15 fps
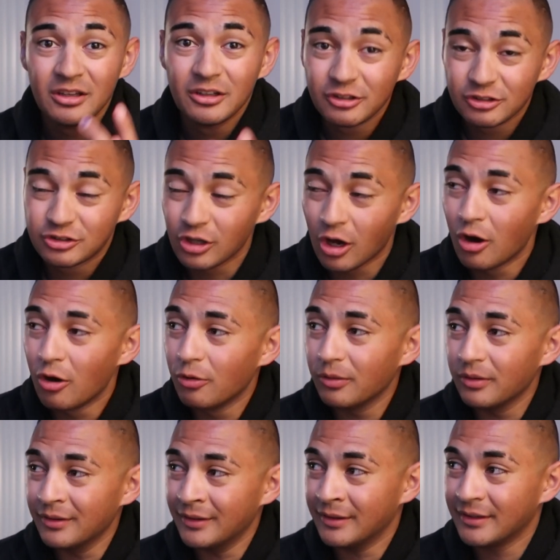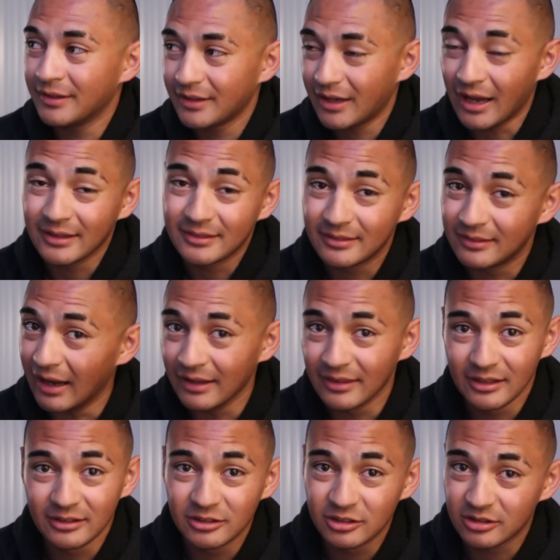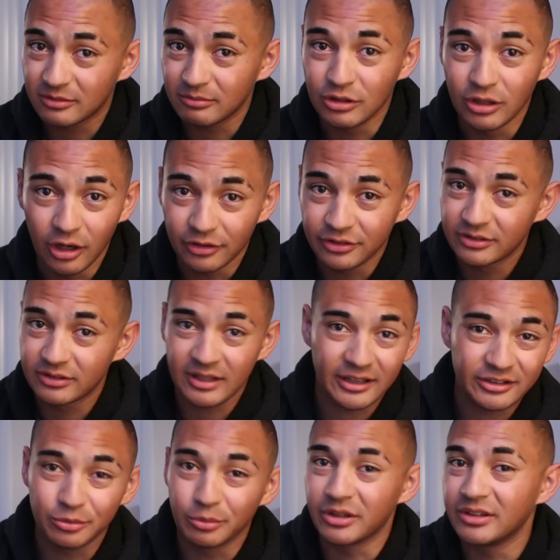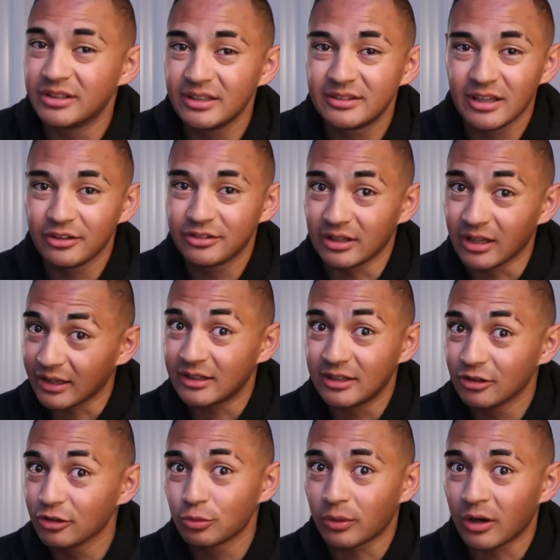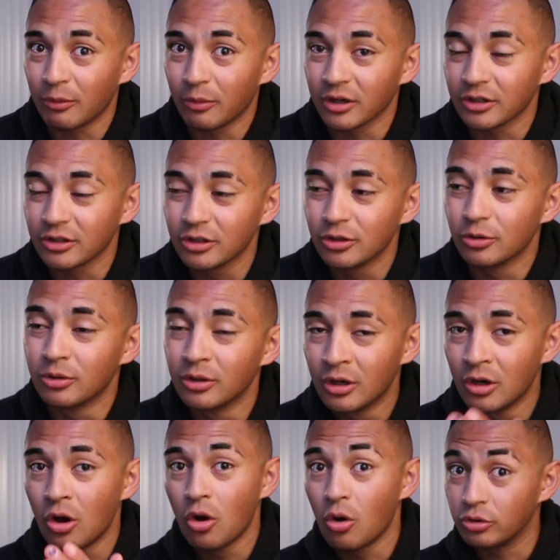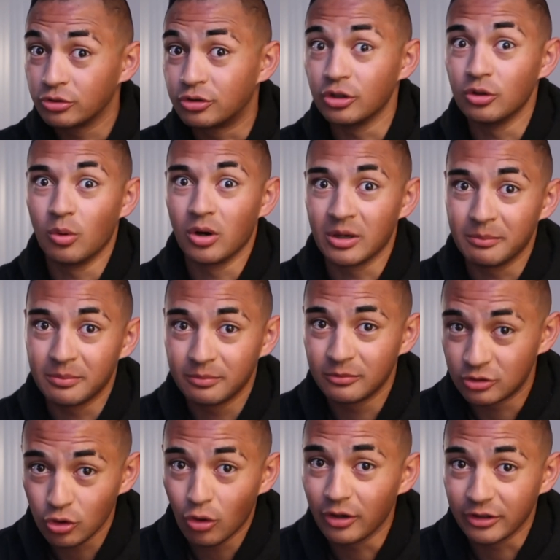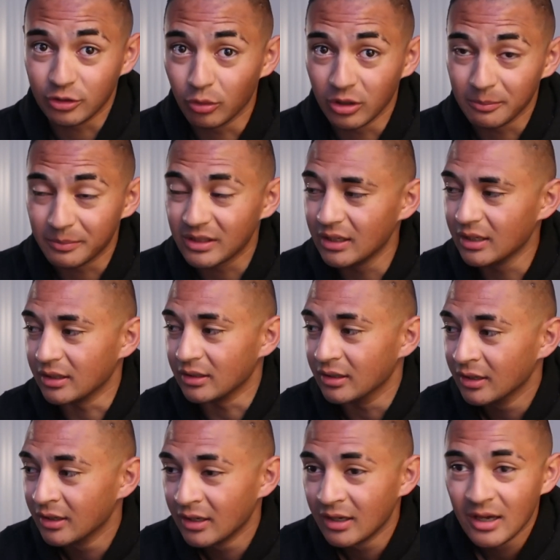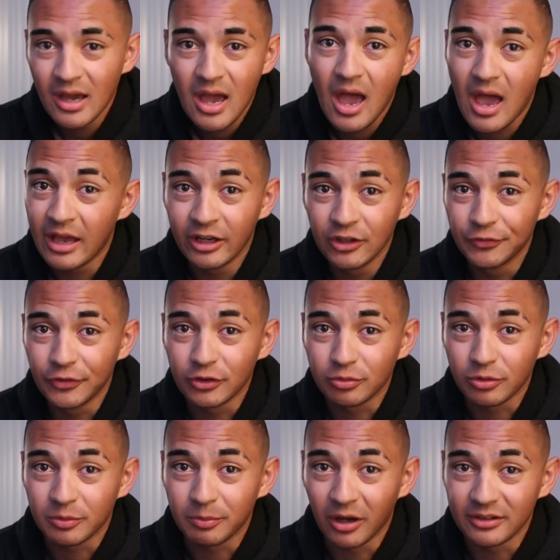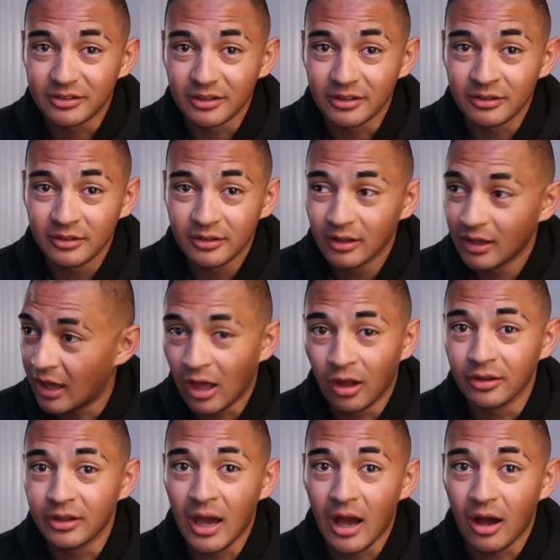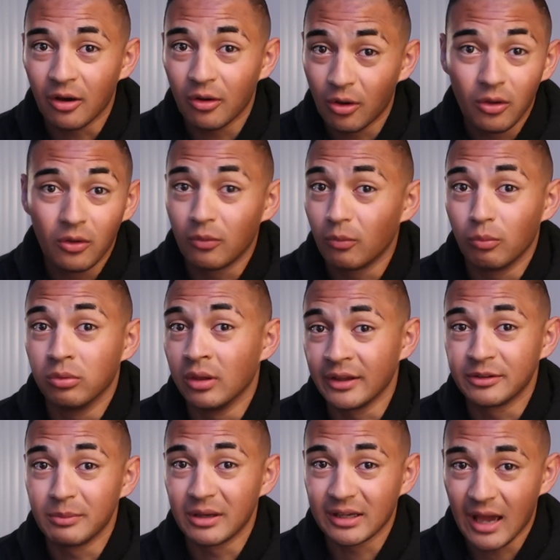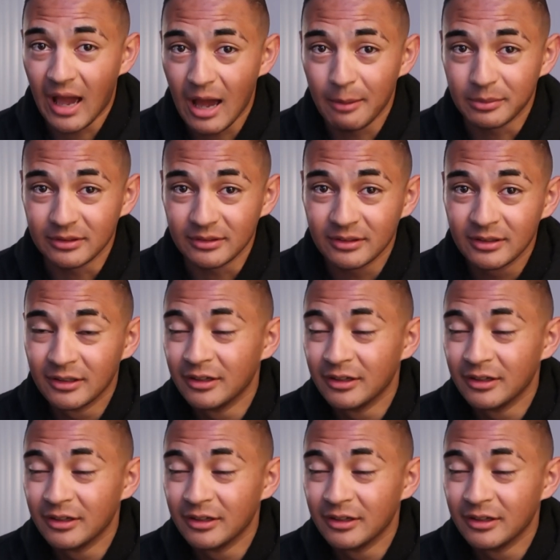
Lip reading: So I then, text him with the details, said like, here's what I want to do. Do you want to join? Do you want to be in? And his first response is, hell yeah, let's make it happen.